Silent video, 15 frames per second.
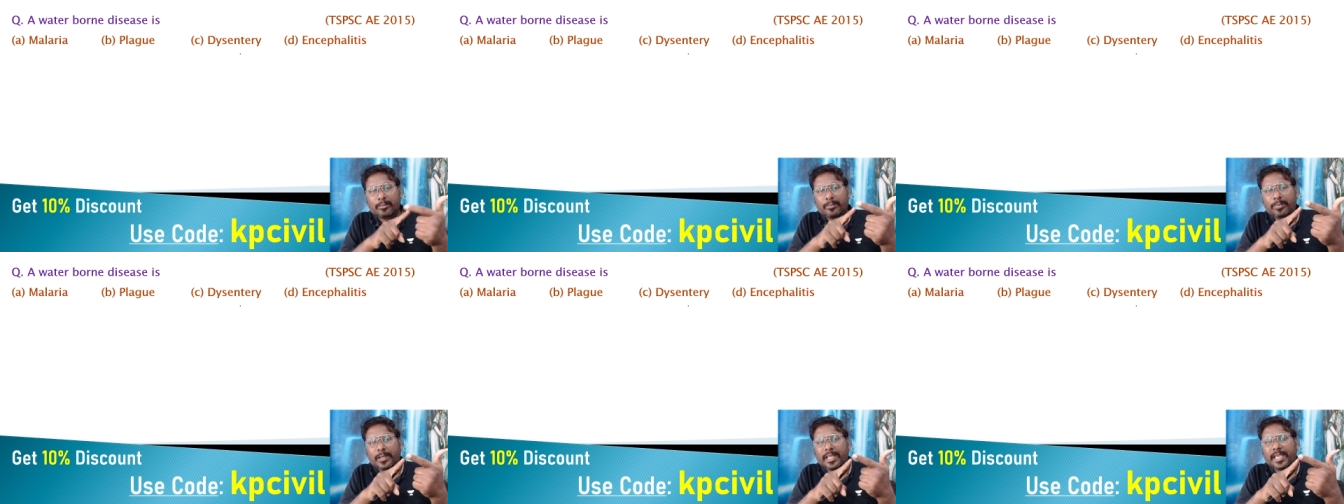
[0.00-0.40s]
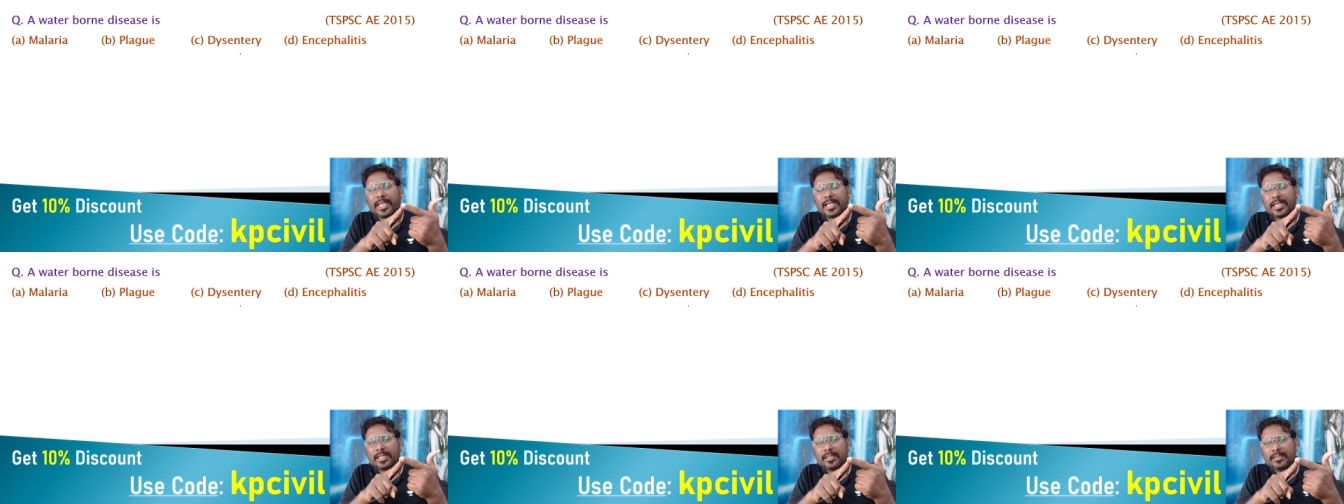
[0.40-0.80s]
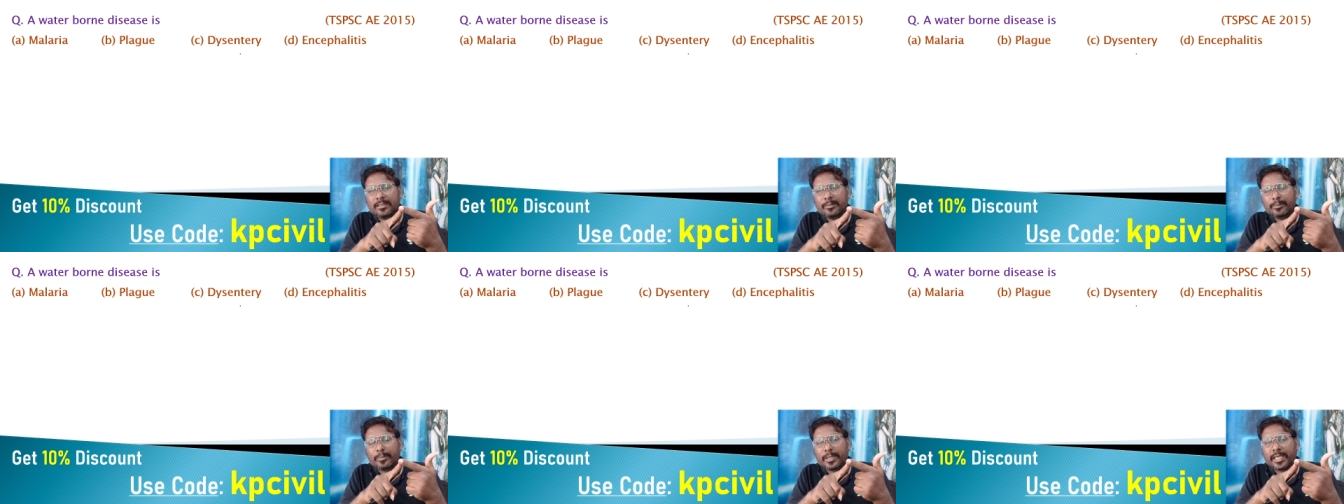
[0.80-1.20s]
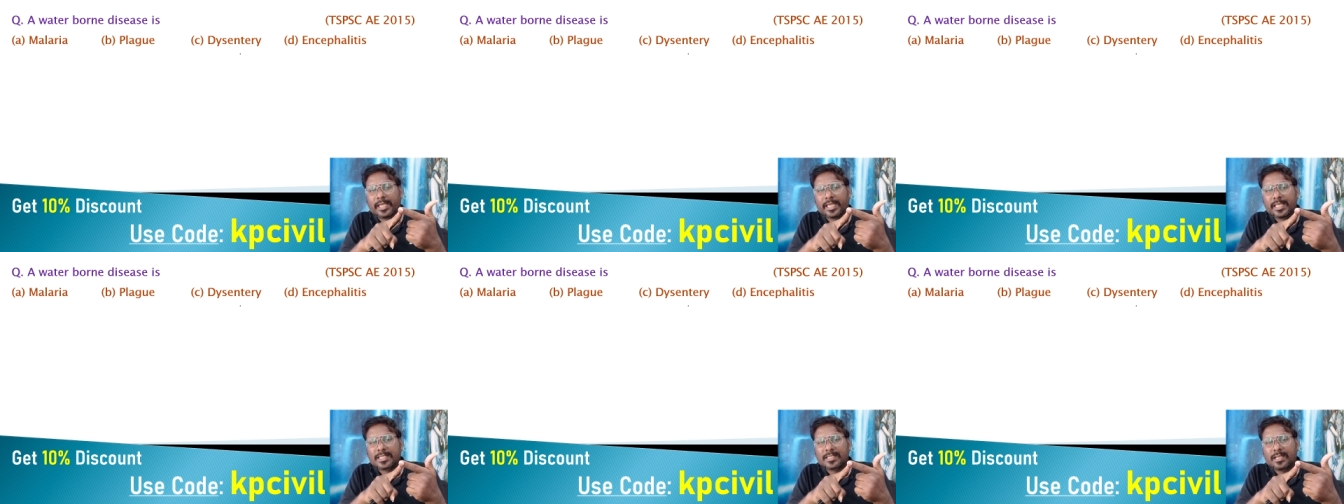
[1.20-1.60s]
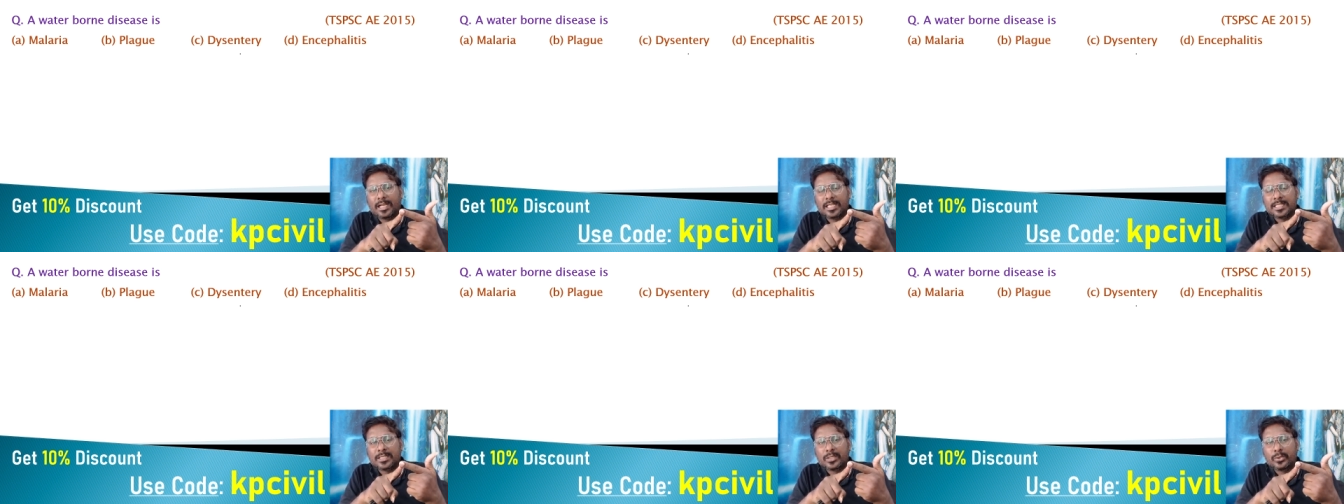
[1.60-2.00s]
plague is
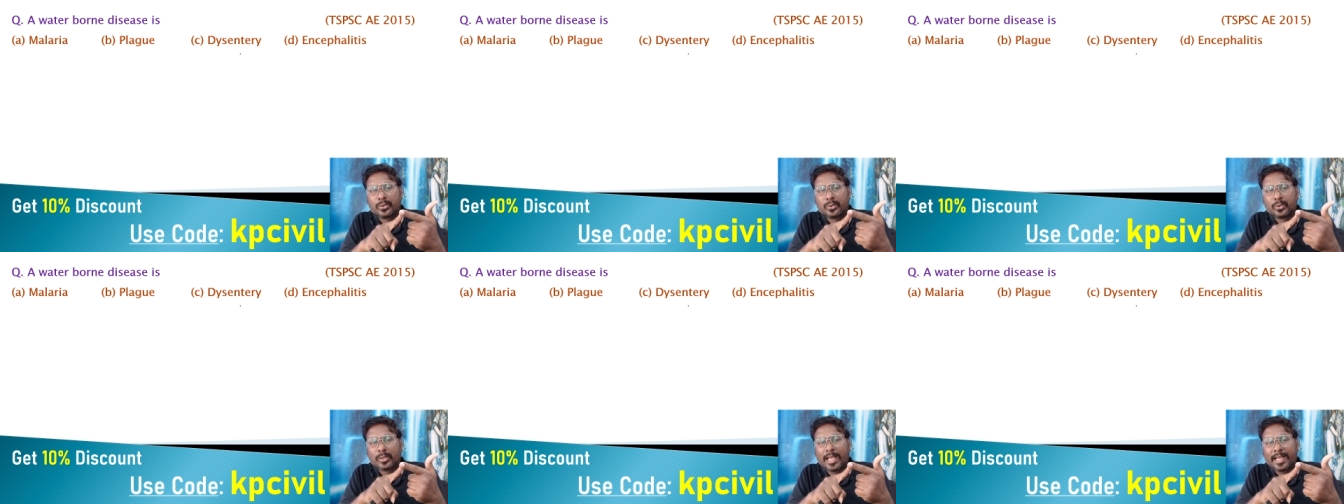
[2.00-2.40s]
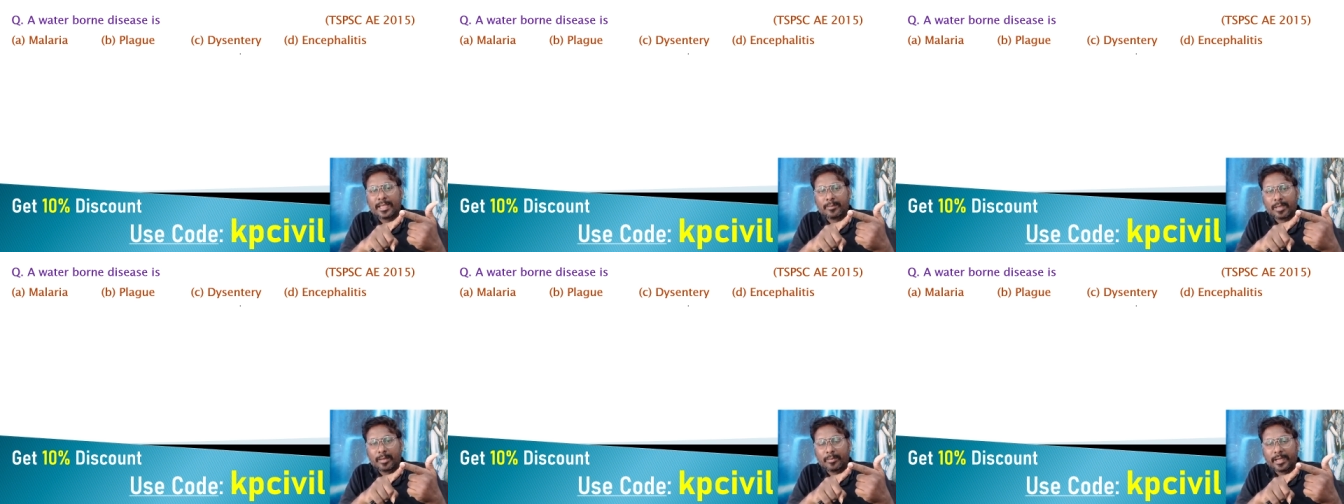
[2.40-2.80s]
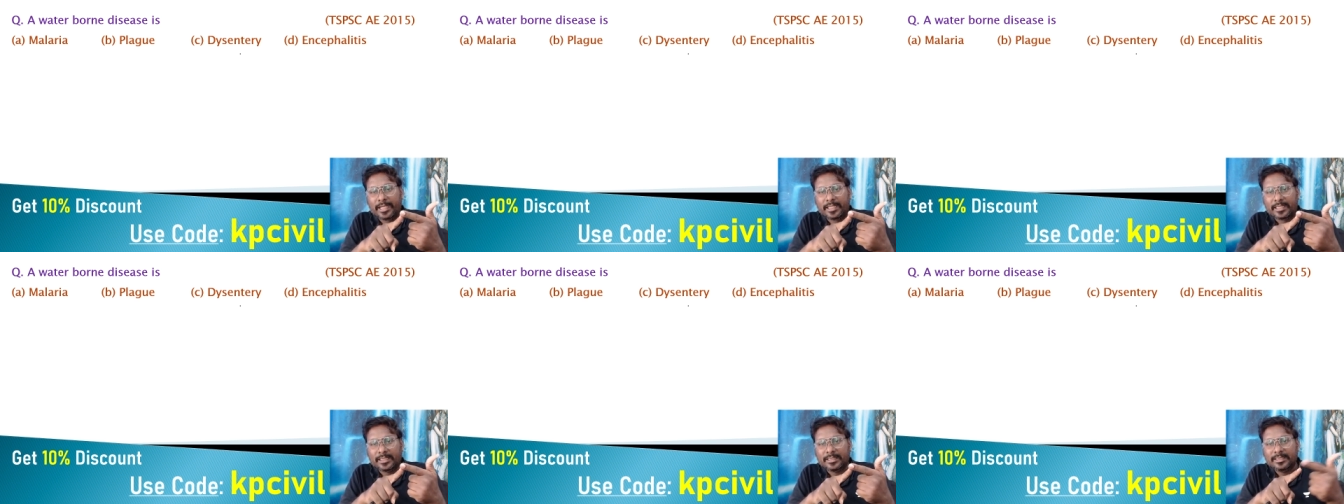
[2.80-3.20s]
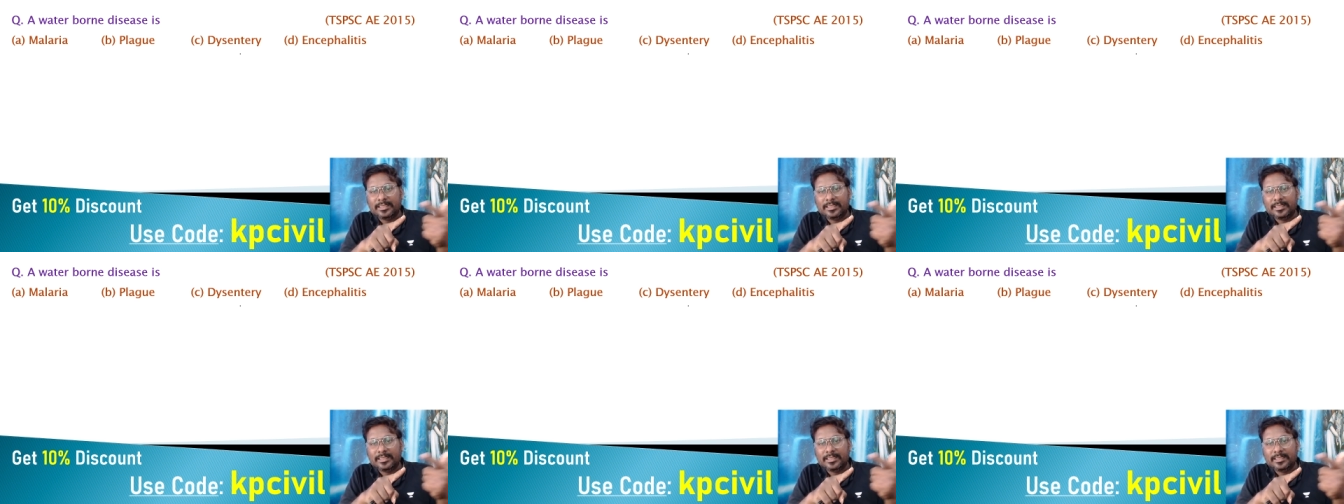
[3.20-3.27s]
caused due to animal bite,